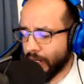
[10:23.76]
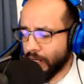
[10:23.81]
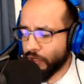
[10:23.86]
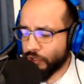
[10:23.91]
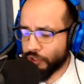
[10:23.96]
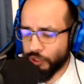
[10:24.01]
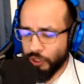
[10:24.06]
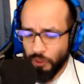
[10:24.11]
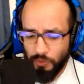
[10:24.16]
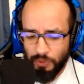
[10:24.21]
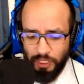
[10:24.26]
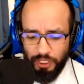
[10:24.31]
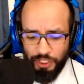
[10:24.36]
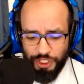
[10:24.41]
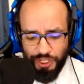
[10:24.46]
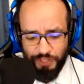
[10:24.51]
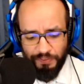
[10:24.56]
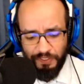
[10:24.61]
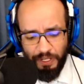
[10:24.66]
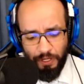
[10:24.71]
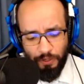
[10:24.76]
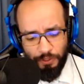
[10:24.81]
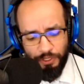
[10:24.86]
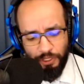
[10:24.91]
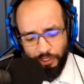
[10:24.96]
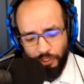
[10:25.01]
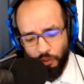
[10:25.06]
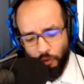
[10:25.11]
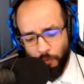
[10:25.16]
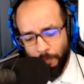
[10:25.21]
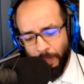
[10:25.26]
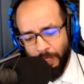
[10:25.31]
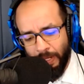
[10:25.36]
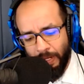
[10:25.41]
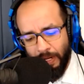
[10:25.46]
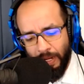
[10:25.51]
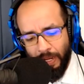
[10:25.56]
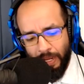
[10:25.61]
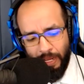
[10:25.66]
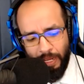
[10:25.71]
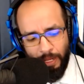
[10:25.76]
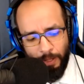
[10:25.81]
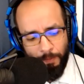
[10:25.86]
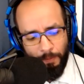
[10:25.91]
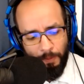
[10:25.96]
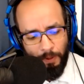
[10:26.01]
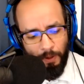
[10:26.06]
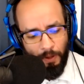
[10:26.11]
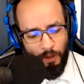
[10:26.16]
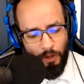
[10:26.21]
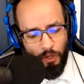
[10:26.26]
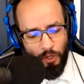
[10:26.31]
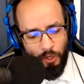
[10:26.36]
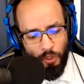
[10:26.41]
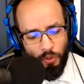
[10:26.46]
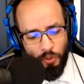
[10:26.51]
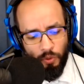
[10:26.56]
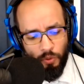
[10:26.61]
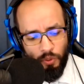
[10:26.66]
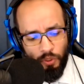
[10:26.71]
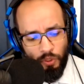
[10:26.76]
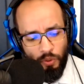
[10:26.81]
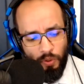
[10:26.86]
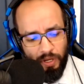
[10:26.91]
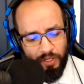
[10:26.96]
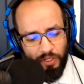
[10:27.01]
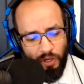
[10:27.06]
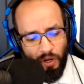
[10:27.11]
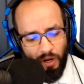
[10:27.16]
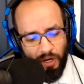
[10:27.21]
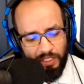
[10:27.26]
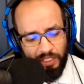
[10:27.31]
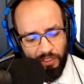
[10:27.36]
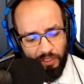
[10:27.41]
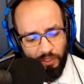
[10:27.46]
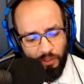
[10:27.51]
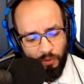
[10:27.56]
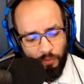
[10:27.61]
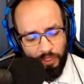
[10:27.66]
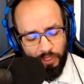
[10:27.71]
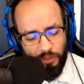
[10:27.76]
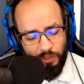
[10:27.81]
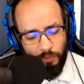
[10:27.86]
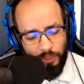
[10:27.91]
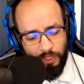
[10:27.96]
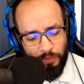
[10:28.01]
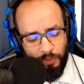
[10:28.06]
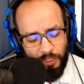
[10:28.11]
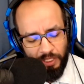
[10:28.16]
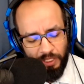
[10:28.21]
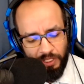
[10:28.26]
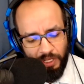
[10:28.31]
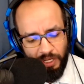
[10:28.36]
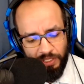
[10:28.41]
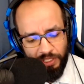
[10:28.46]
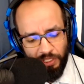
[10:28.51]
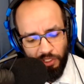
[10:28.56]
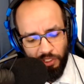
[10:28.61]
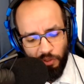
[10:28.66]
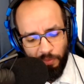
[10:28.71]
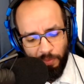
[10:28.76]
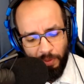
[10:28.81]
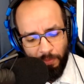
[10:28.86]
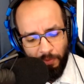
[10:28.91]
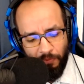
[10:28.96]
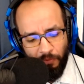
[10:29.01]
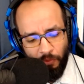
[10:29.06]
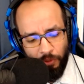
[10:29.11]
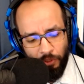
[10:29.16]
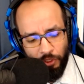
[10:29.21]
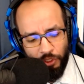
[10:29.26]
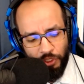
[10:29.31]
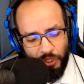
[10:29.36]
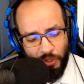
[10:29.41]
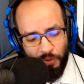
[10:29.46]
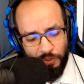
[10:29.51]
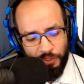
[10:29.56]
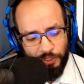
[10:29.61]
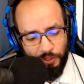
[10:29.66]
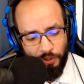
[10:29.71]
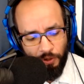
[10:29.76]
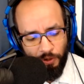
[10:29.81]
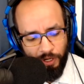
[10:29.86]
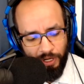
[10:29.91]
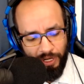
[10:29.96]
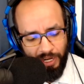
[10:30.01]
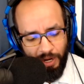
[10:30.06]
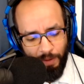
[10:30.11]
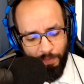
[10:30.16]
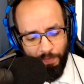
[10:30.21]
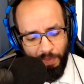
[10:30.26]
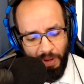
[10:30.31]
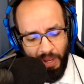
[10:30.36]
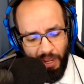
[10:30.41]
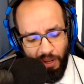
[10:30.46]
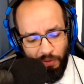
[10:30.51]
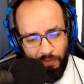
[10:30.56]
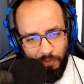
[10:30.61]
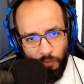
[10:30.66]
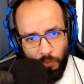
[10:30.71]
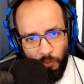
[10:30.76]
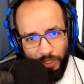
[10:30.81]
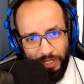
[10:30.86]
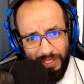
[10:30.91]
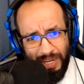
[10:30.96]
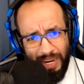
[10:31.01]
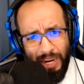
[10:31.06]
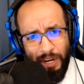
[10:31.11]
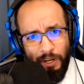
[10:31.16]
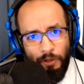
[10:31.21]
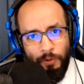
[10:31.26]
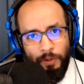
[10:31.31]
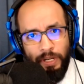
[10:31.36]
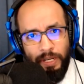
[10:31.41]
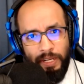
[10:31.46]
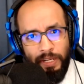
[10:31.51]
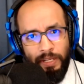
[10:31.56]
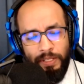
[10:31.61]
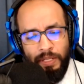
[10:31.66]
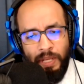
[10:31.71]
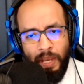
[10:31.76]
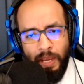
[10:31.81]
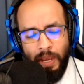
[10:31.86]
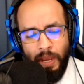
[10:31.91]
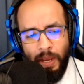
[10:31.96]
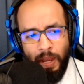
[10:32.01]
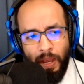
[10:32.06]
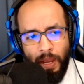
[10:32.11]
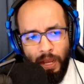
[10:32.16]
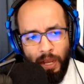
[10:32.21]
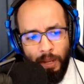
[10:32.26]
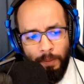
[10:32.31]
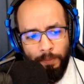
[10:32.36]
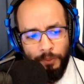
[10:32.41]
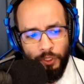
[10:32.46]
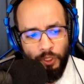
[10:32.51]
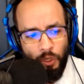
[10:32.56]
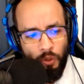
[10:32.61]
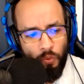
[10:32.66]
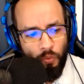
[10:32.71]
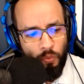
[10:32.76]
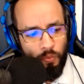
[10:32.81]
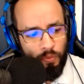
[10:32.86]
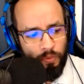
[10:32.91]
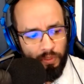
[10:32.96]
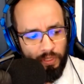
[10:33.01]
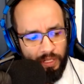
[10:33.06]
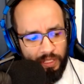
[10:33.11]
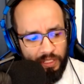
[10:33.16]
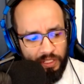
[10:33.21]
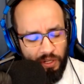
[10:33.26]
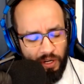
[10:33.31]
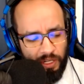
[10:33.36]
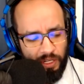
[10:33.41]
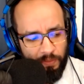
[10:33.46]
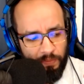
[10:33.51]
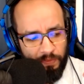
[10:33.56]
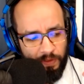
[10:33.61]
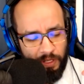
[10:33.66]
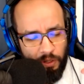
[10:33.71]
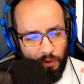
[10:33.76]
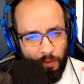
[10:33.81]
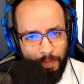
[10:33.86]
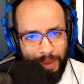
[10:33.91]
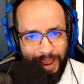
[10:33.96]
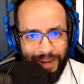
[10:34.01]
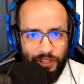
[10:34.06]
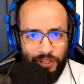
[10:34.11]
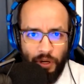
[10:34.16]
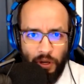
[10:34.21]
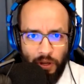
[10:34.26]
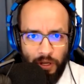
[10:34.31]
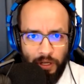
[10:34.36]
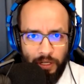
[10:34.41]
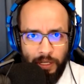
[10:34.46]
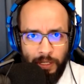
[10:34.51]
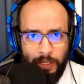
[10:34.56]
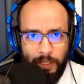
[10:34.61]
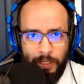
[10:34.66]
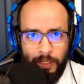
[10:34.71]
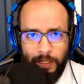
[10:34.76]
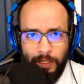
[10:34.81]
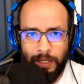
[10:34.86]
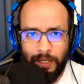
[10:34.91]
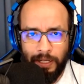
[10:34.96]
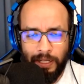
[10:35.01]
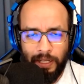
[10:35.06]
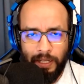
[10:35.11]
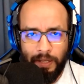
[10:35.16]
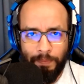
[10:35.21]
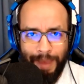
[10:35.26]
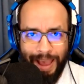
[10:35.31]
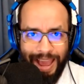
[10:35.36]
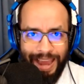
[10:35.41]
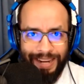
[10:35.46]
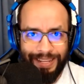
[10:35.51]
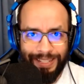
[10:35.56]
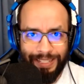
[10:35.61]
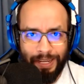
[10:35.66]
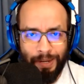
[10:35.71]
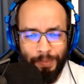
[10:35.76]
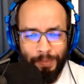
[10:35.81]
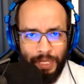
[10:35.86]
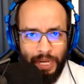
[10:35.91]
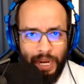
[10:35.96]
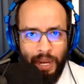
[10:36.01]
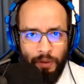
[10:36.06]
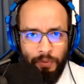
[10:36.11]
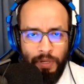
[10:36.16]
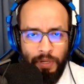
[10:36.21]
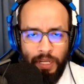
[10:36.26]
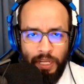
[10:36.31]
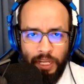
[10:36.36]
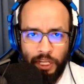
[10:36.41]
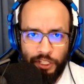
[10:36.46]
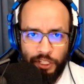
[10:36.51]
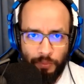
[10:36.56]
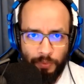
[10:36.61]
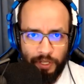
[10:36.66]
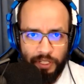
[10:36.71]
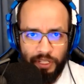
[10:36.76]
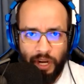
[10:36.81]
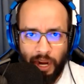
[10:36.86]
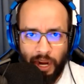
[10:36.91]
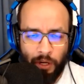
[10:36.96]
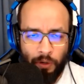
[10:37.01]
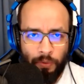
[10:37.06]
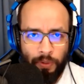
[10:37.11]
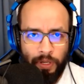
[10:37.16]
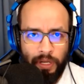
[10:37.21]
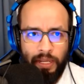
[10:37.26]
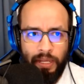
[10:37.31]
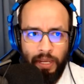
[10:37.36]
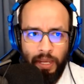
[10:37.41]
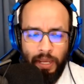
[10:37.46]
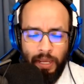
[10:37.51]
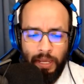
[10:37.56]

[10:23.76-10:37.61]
So let's shift gears a little bit. You had talked a little, we discussed a little bit before the show started about retirees. So let's talk, Mad Dog Mattis comes out. He's a retiree.